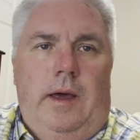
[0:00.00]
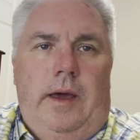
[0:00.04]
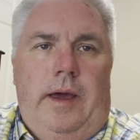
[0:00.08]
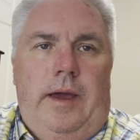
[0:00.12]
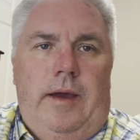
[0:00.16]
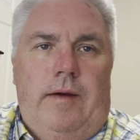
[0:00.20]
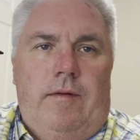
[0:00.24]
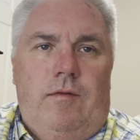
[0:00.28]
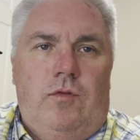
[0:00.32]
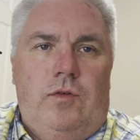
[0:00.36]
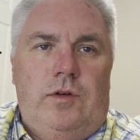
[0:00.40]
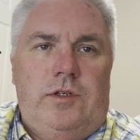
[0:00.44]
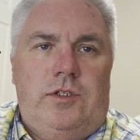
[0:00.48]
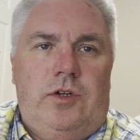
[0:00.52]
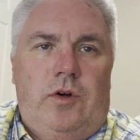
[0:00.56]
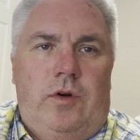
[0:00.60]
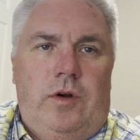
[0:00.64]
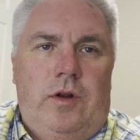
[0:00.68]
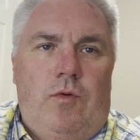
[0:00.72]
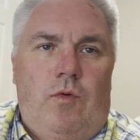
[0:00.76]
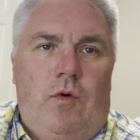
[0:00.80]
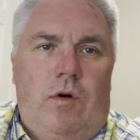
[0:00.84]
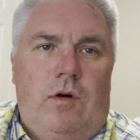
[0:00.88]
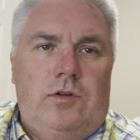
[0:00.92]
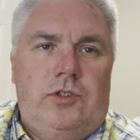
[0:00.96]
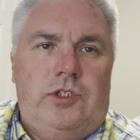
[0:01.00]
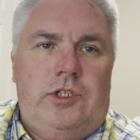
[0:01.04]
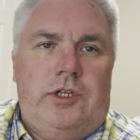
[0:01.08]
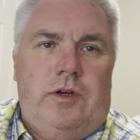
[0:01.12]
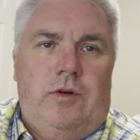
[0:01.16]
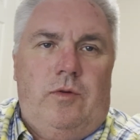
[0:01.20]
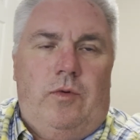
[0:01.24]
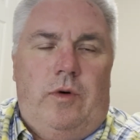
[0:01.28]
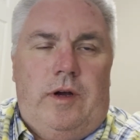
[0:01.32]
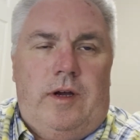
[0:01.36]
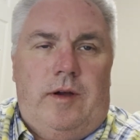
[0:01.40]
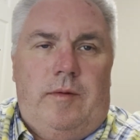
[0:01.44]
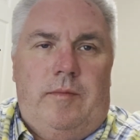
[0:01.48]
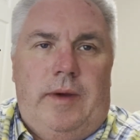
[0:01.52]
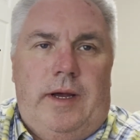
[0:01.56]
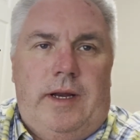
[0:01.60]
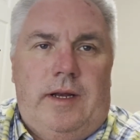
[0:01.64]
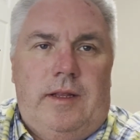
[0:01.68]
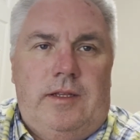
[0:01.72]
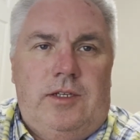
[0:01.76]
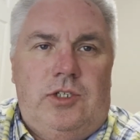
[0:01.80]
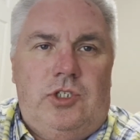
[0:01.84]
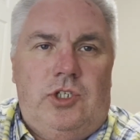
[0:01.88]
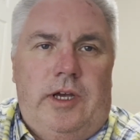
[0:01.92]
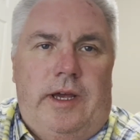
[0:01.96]
Hey everyone, Tony Walsh here. Welcome back
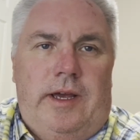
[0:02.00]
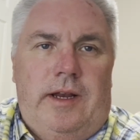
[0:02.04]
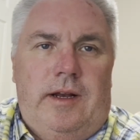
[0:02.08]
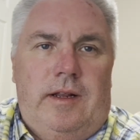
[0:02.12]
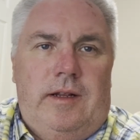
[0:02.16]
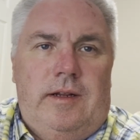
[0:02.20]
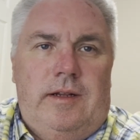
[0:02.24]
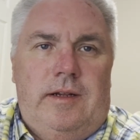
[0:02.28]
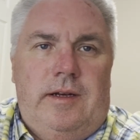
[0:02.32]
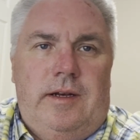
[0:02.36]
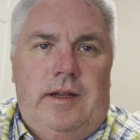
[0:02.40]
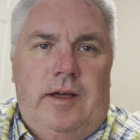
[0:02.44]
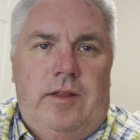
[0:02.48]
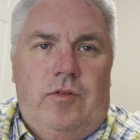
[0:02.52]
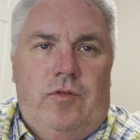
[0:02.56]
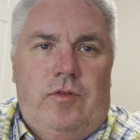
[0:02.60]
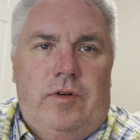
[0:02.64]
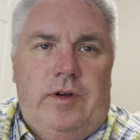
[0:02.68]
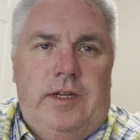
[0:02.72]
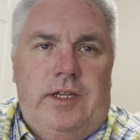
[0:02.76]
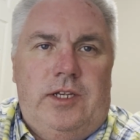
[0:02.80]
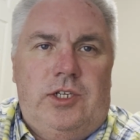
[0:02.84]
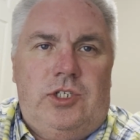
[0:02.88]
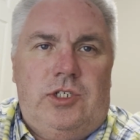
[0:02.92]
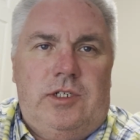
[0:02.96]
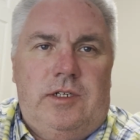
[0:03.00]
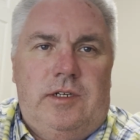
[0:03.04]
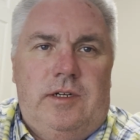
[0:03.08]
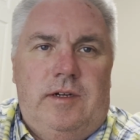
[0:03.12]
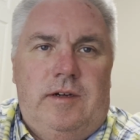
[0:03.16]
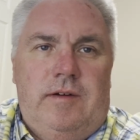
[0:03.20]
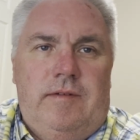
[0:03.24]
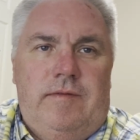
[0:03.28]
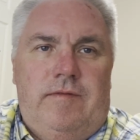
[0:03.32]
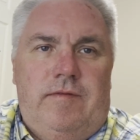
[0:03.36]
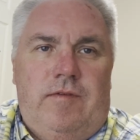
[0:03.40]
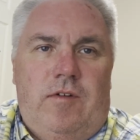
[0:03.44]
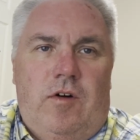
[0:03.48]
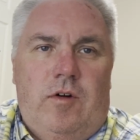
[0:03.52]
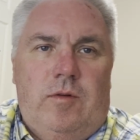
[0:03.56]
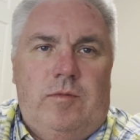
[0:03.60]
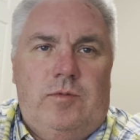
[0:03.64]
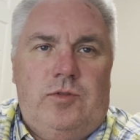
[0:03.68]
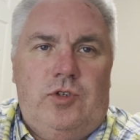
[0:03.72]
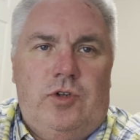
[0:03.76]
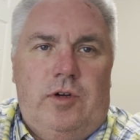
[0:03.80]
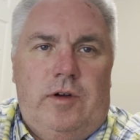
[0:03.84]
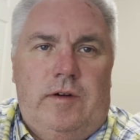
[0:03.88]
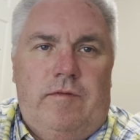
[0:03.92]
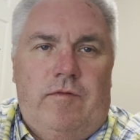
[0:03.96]
to the channel and another edition of Farm
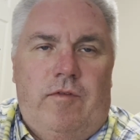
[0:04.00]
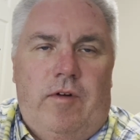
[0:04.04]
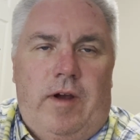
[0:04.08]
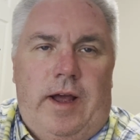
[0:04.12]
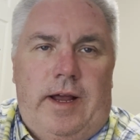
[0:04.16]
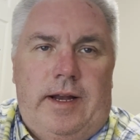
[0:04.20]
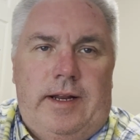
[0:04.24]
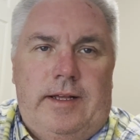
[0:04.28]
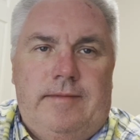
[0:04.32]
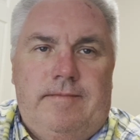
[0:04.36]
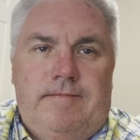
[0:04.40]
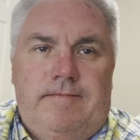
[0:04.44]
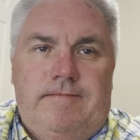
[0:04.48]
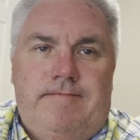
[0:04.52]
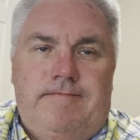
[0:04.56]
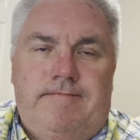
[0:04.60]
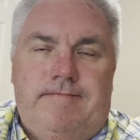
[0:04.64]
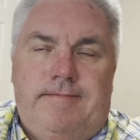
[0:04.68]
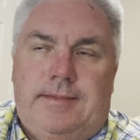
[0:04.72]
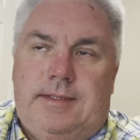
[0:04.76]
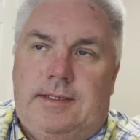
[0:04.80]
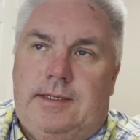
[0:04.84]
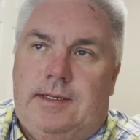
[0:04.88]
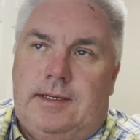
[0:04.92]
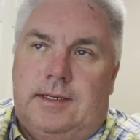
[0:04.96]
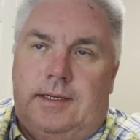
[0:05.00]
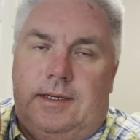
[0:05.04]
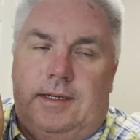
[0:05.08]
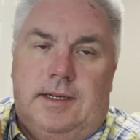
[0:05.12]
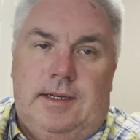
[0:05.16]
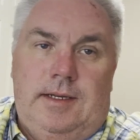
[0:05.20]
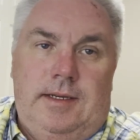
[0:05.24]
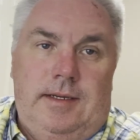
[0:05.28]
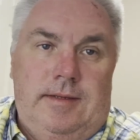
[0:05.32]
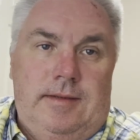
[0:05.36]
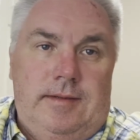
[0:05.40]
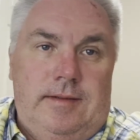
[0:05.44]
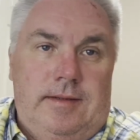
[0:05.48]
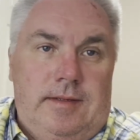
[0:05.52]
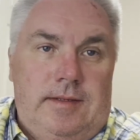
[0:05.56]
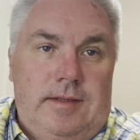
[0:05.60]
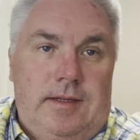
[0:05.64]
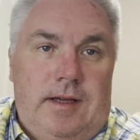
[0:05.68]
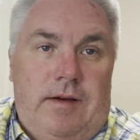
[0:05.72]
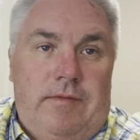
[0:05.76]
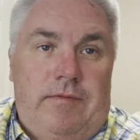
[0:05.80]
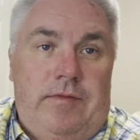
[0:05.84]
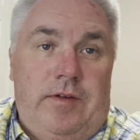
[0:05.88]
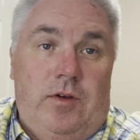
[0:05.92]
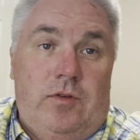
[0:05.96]
Truck Friday.
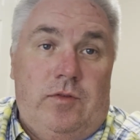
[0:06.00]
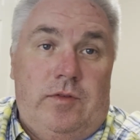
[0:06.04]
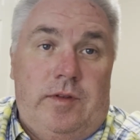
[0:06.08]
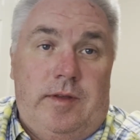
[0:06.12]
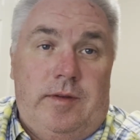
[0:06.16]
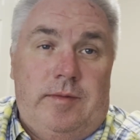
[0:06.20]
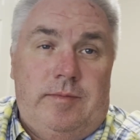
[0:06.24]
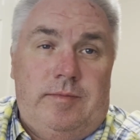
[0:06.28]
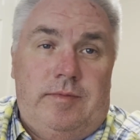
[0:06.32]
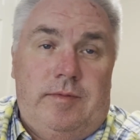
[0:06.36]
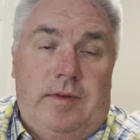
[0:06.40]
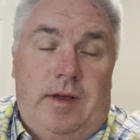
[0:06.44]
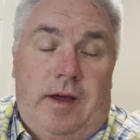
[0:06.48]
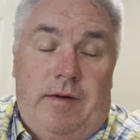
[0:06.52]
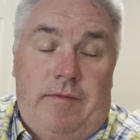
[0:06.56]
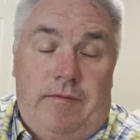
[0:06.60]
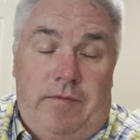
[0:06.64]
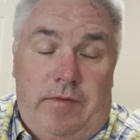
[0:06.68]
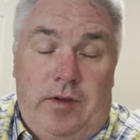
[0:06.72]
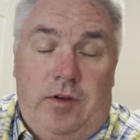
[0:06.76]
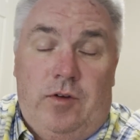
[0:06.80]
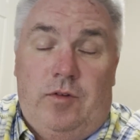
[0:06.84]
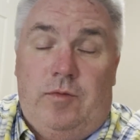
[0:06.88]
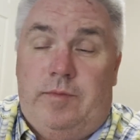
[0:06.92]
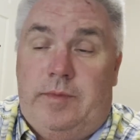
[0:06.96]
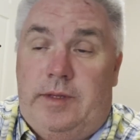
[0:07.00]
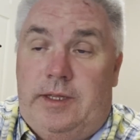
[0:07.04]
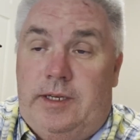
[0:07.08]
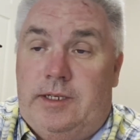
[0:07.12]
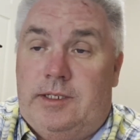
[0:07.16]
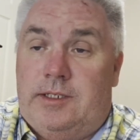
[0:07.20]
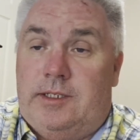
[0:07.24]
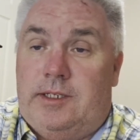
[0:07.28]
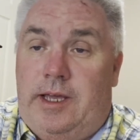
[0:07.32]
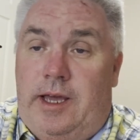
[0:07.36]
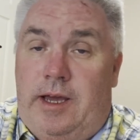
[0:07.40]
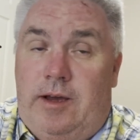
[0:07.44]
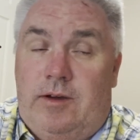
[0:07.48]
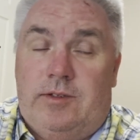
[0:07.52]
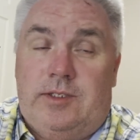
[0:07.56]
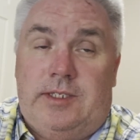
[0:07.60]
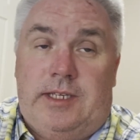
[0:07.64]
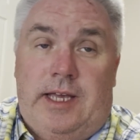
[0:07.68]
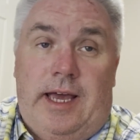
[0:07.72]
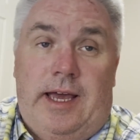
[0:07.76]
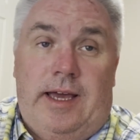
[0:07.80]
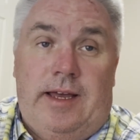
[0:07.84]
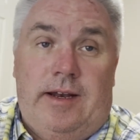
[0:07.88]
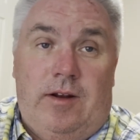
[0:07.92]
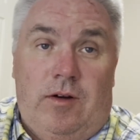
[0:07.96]
I filmed, them, I filmed this
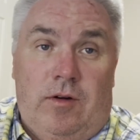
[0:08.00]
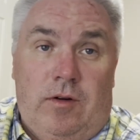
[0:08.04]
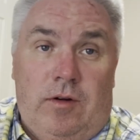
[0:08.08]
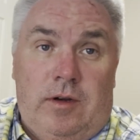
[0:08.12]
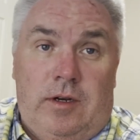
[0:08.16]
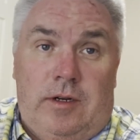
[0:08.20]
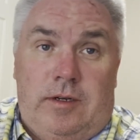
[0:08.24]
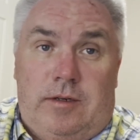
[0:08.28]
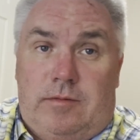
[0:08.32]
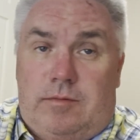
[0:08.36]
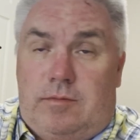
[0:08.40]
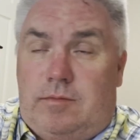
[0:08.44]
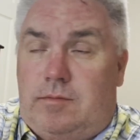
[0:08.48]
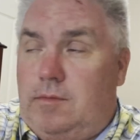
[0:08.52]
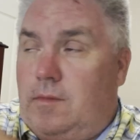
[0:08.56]
outside earlier